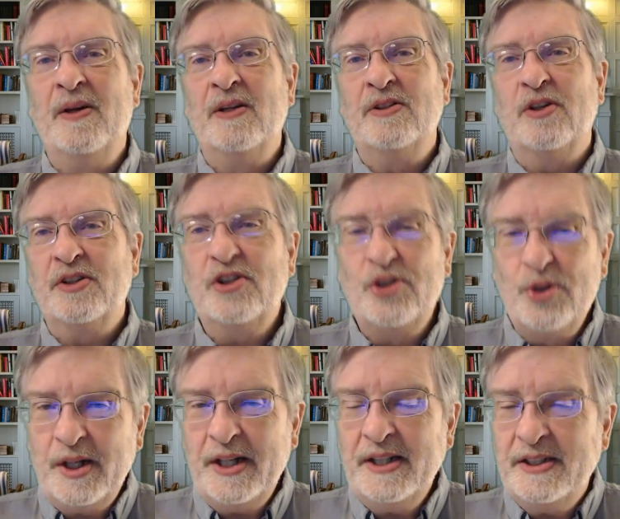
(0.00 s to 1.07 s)
So just
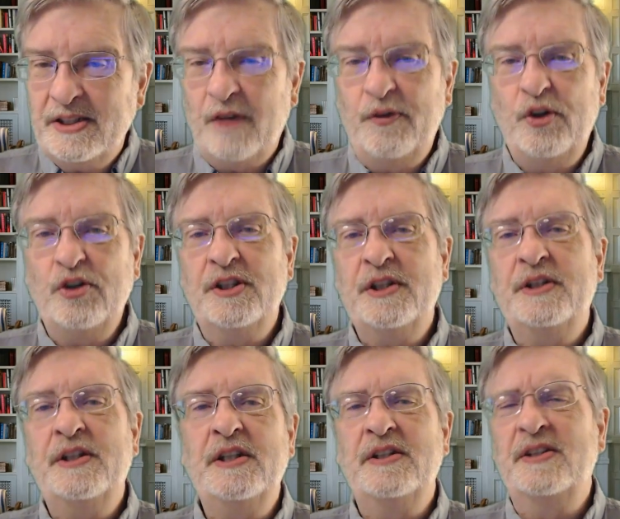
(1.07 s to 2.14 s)
look and see if you see
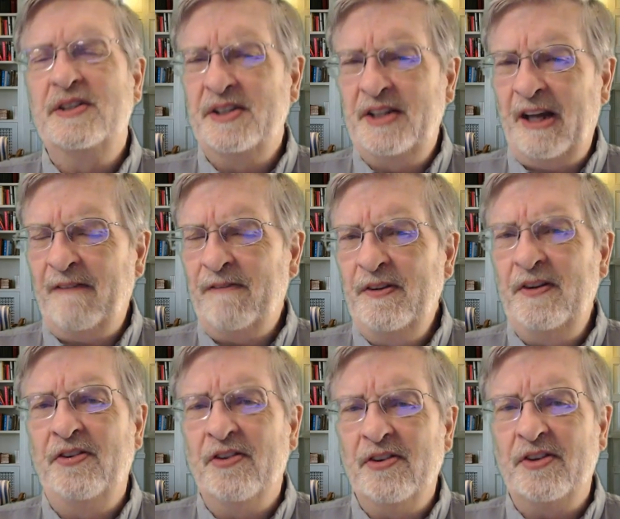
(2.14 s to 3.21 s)
these
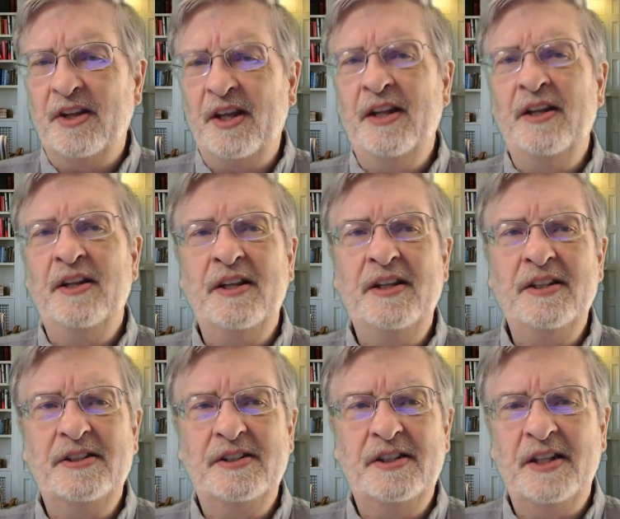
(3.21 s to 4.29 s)
definitions in
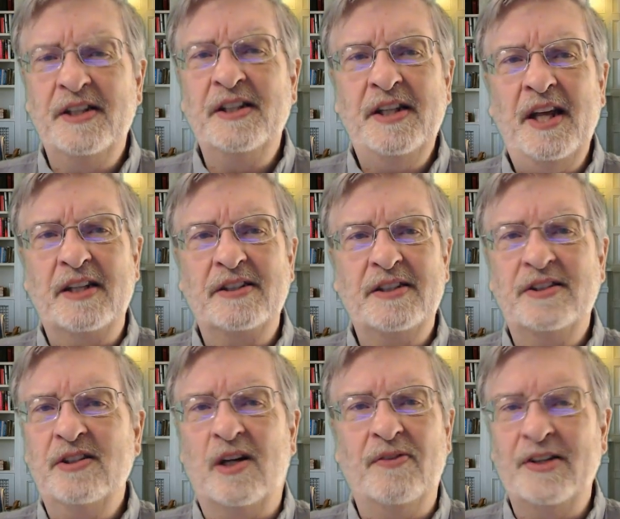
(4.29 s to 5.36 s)
these in the text
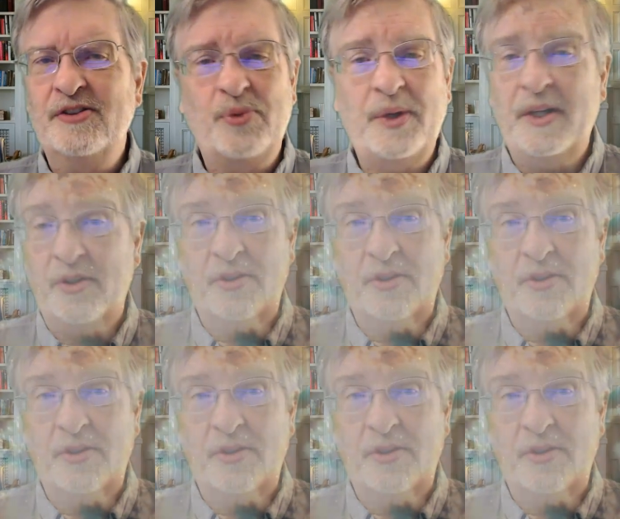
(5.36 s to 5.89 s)
itself as you read it